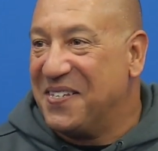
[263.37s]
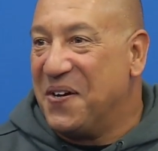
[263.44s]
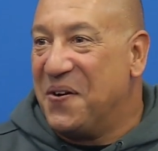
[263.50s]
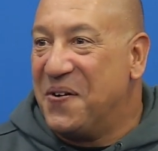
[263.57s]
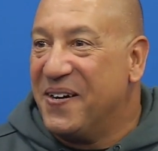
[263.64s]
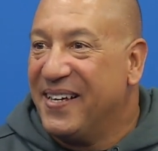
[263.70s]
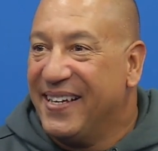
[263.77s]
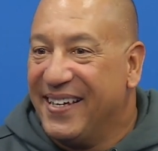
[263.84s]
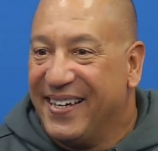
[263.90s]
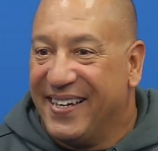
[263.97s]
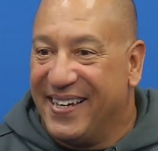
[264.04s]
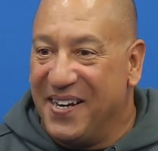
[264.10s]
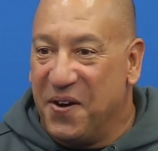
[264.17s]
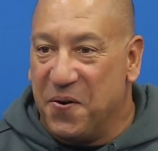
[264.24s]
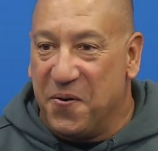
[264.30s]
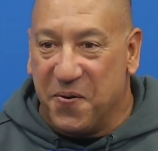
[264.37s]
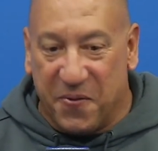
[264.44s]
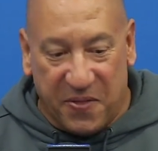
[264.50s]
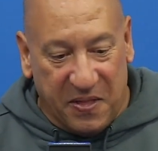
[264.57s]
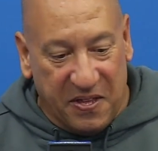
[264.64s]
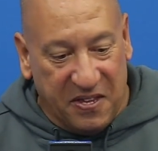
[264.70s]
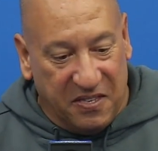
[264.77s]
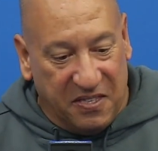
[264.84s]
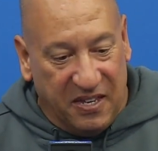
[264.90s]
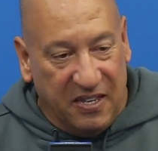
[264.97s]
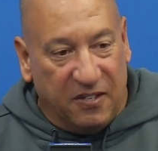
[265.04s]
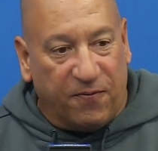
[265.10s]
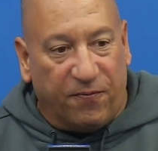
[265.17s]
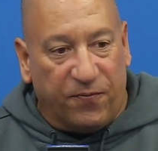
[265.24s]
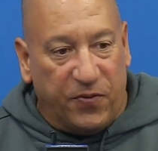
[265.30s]
So, you know,
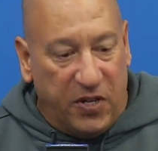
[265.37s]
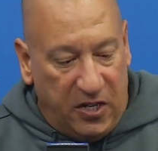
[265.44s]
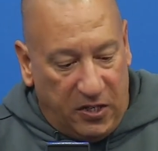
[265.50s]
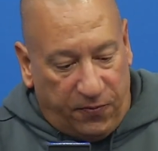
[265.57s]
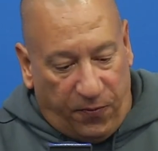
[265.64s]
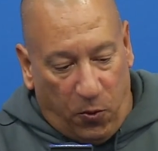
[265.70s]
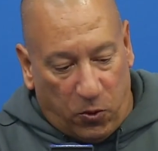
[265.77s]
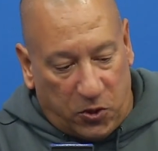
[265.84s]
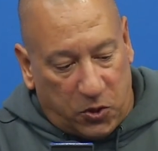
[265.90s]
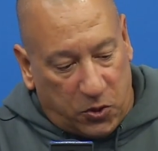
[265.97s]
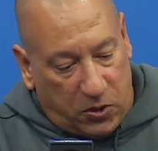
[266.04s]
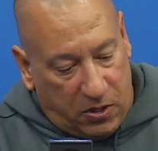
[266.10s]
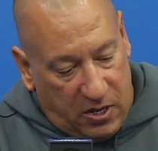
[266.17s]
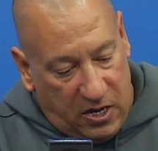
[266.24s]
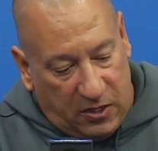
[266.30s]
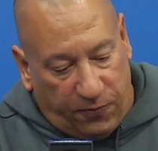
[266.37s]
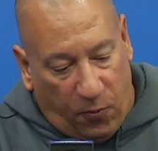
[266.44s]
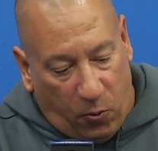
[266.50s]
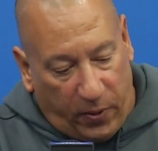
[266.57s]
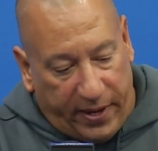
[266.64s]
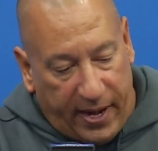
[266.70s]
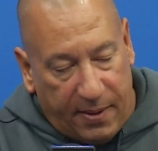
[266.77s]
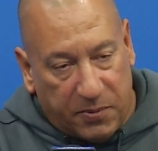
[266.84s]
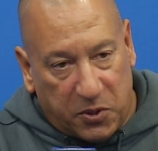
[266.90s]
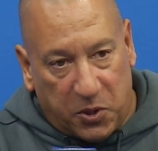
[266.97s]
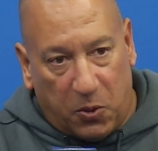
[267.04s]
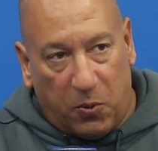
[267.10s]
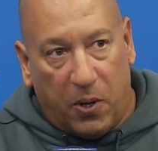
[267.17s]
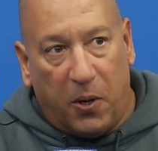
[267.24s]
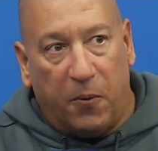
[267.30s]
these four games
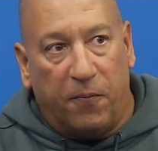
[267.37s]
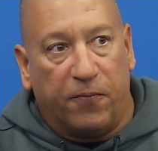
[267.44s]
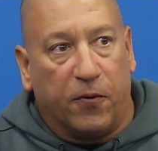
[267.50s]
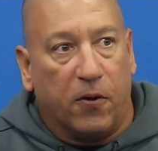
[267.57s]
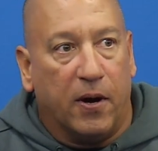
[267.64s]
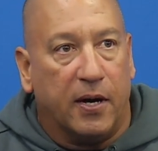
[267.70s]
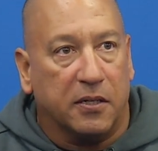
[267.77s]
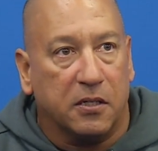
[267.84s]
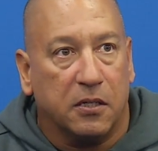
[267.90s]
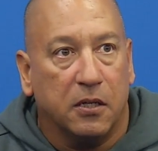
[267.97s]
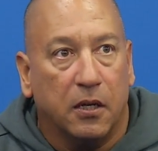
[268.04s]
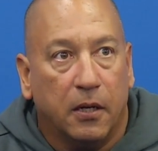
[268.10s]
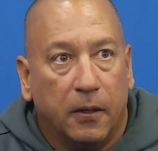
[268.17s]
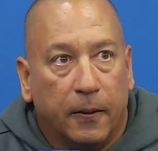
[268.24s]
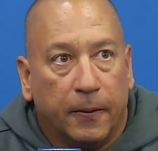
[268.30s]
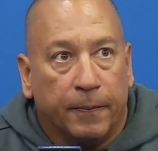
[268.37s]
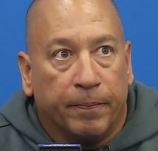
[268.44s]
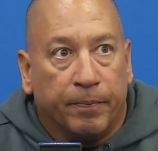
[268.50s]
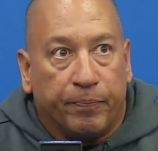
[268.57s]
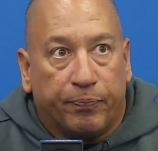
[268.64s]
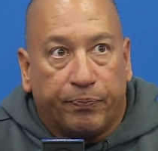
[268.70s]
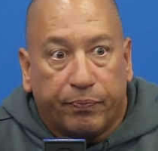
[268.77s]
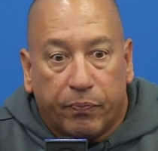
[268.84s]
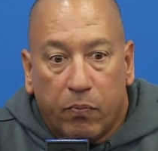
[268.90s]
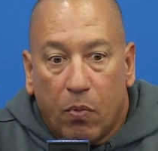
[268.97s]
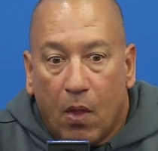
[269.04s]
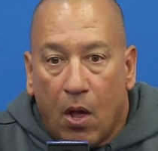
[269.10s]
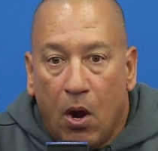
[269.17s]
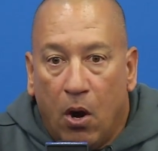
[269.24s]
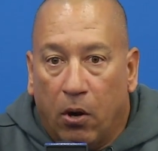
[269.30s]
in a row for us
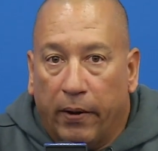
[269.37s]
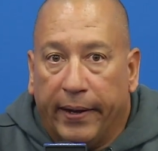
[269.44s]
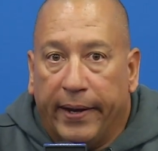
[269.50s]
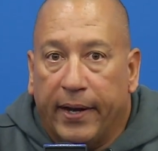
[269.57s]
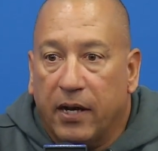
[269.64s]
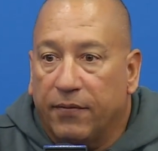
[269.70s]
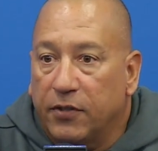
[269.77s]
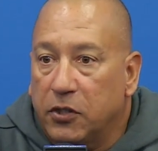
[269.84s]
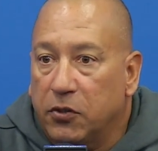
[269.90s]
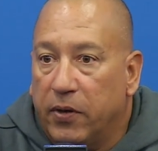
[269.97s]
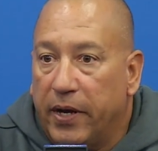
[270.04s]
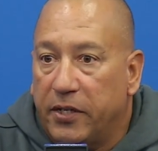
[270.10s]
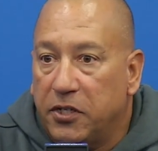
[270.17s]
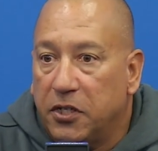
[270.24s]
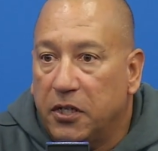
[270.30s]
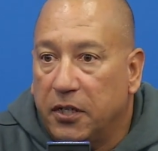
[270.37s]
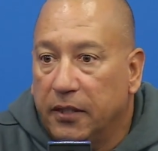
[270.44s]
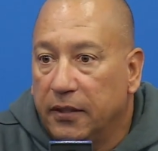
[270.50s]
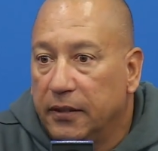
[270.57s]
are a heck of a stretch.